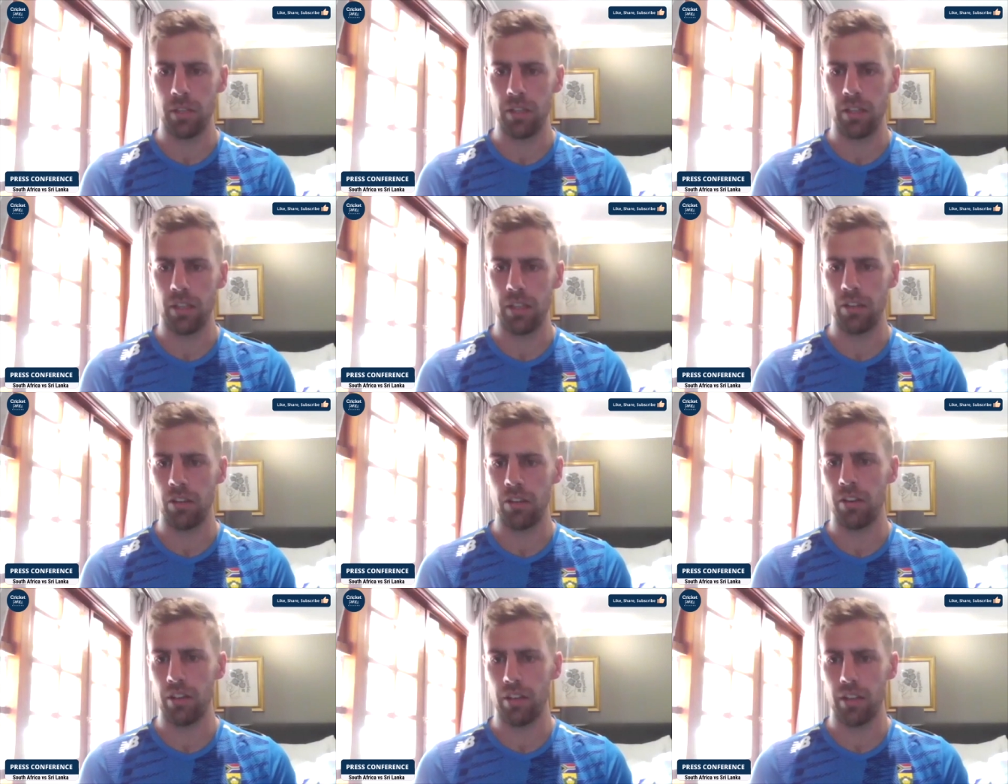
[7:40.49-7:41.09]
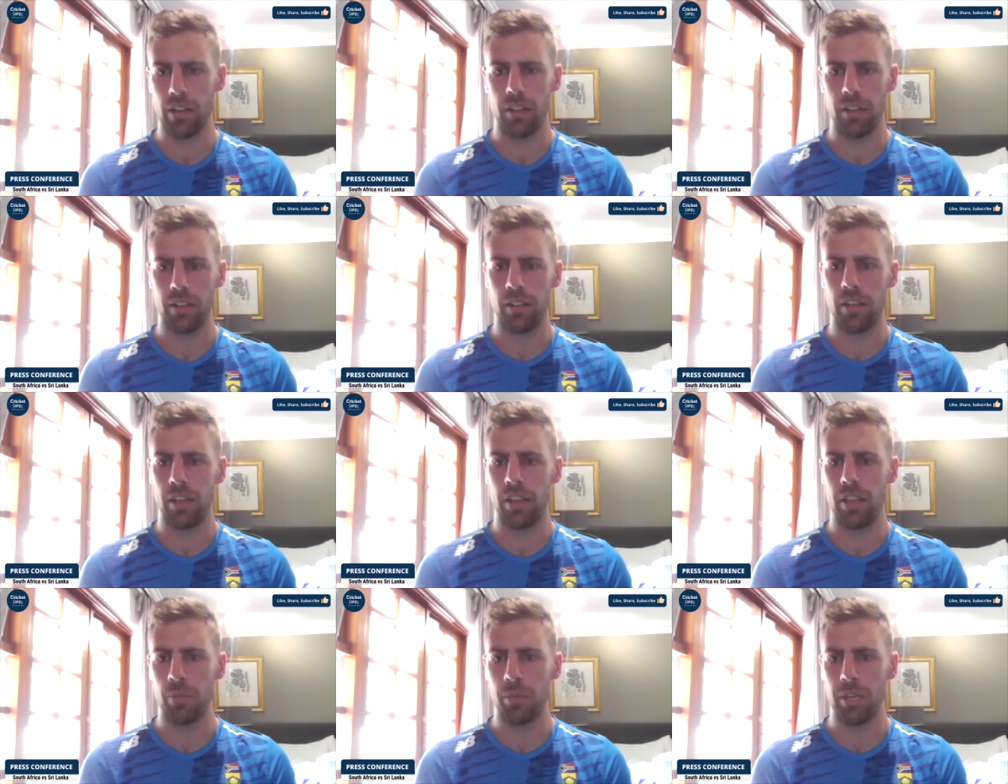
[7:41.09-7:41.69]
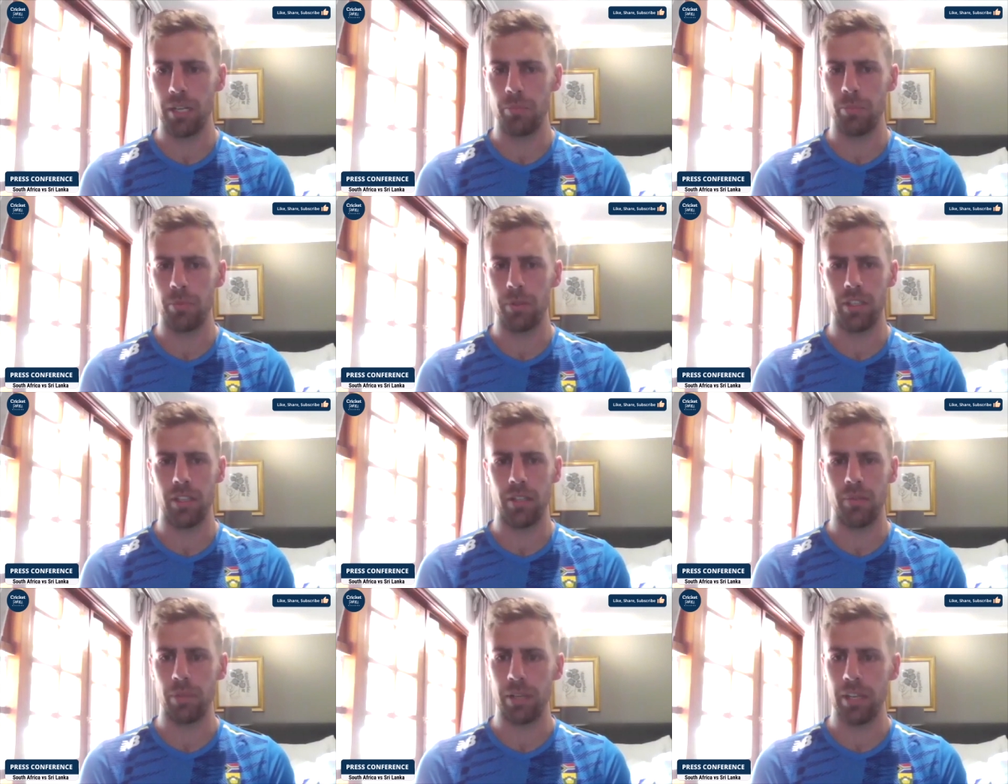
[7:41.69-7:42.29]
And then on another day, he might
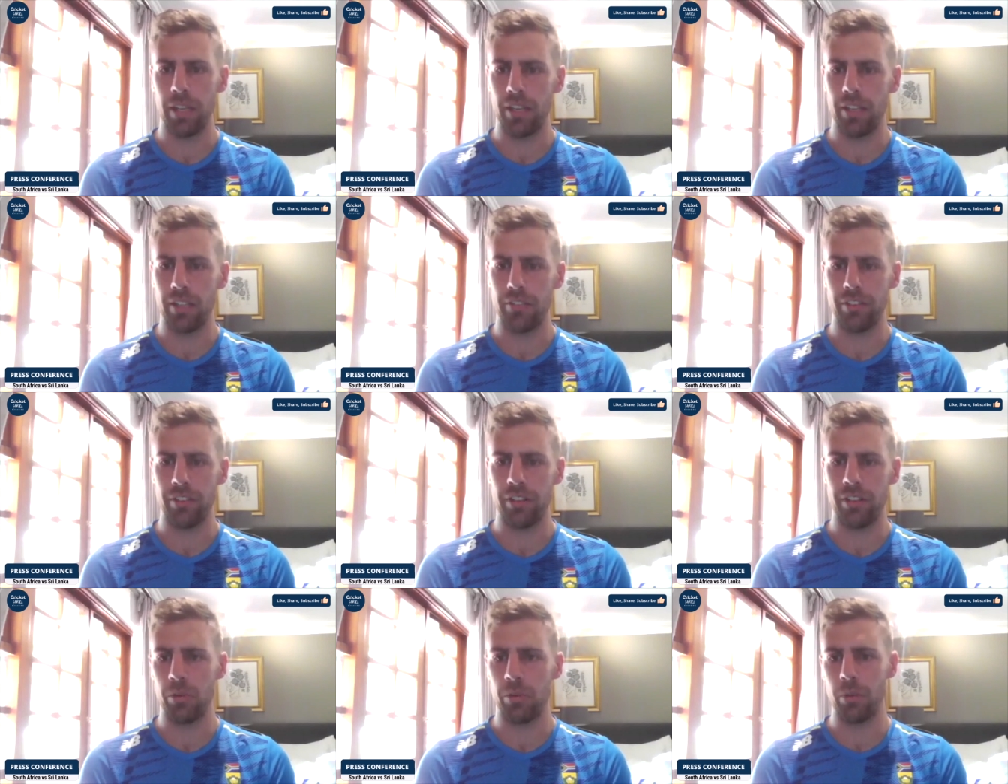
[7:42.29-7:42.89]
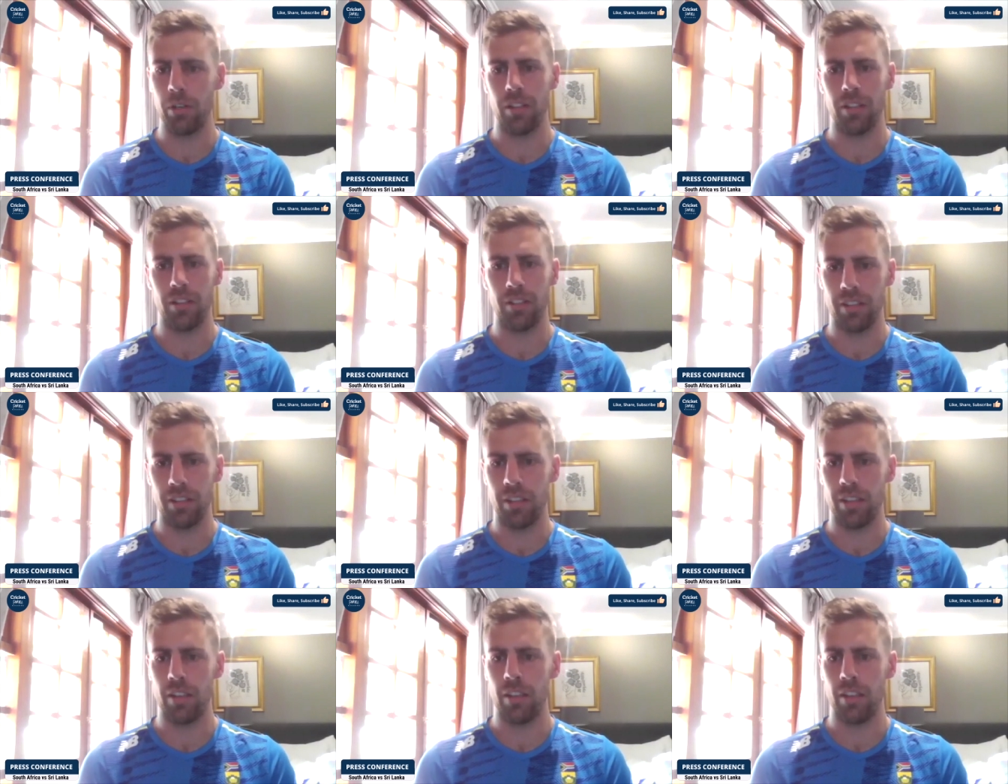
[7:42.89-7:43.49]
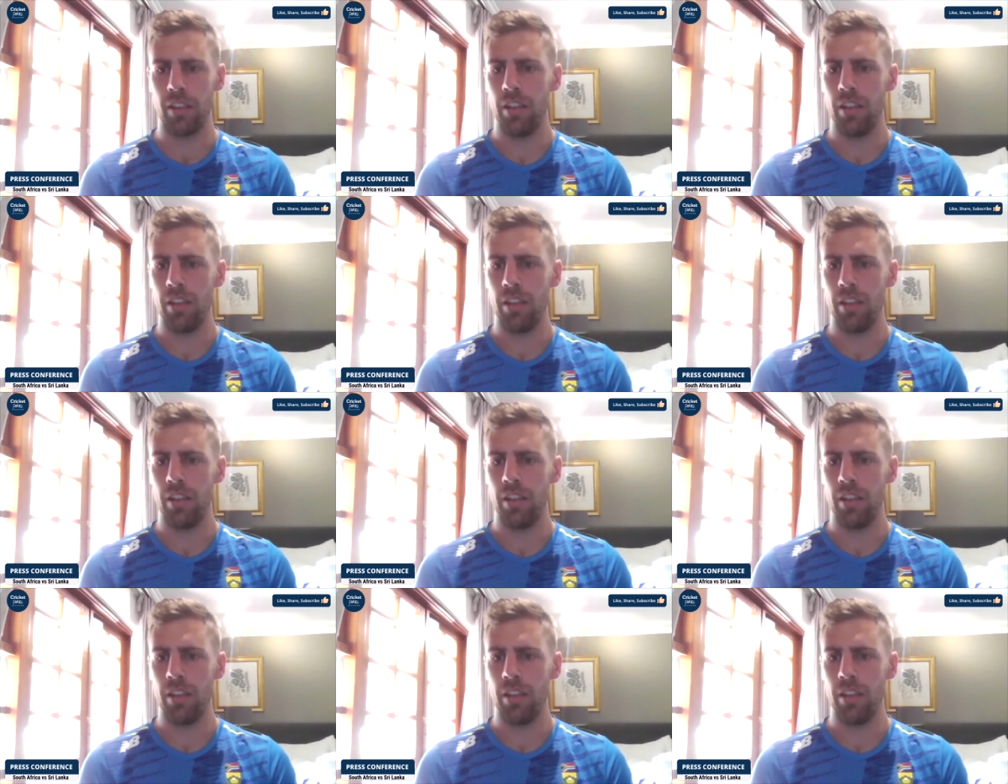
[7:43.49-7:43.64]
be playing it very well. And then